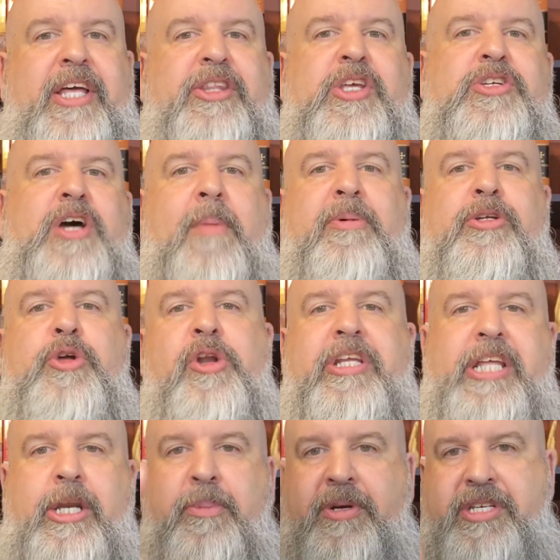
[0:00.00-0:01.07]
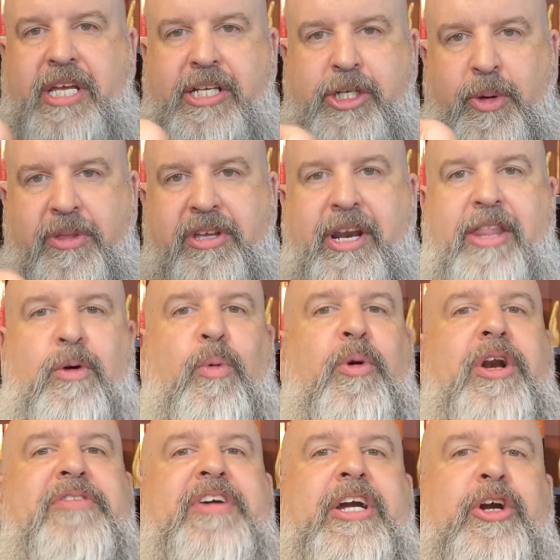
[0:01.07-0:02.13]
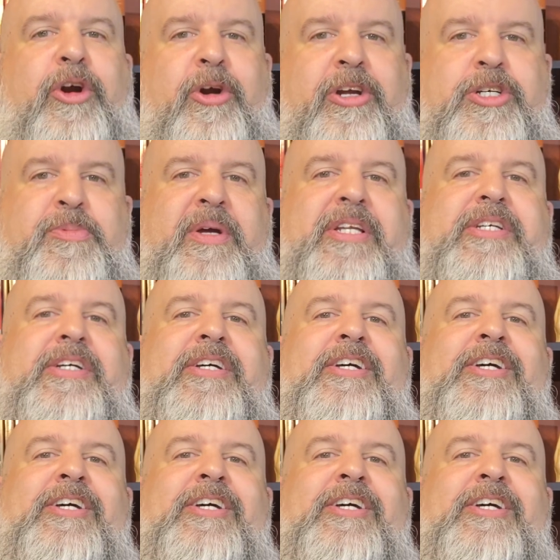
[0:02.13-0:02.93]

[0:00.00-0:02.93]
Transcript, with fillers: take this opportunity to present you with another word of encouragement.